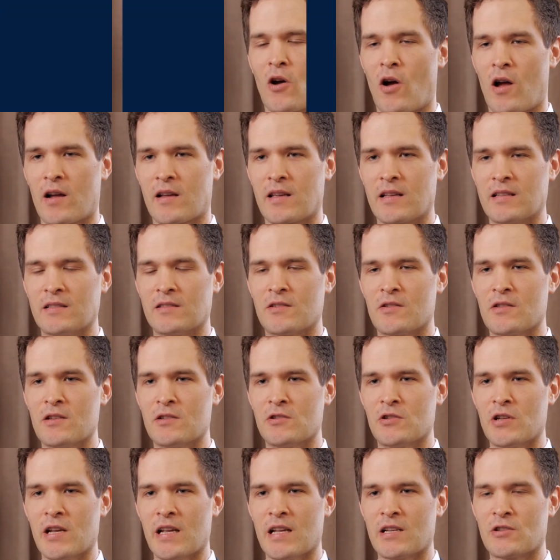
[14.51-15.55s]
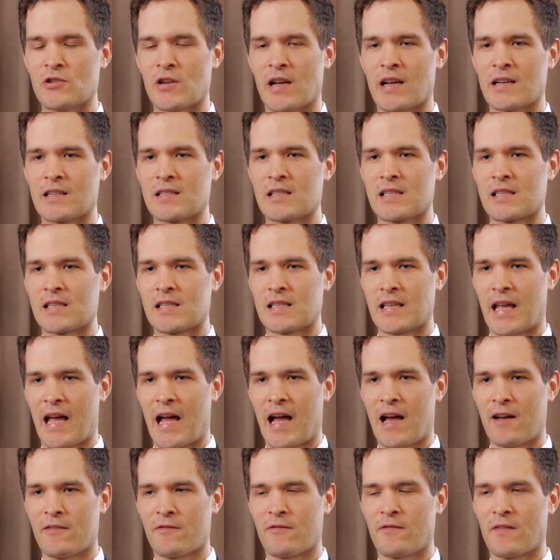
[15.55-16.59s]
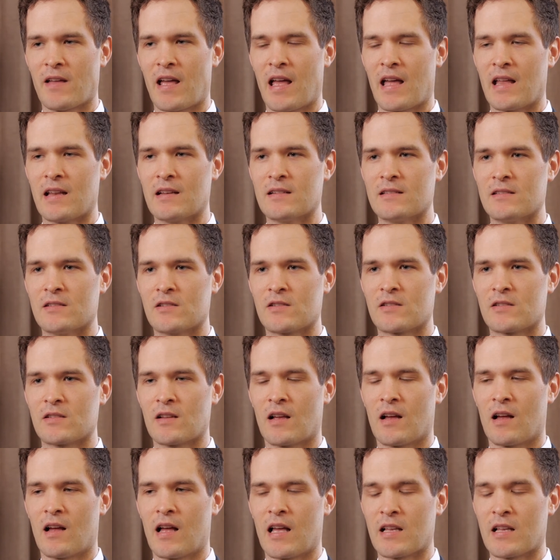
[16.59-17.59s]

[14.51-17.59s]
Talking to the GHX staff and uh,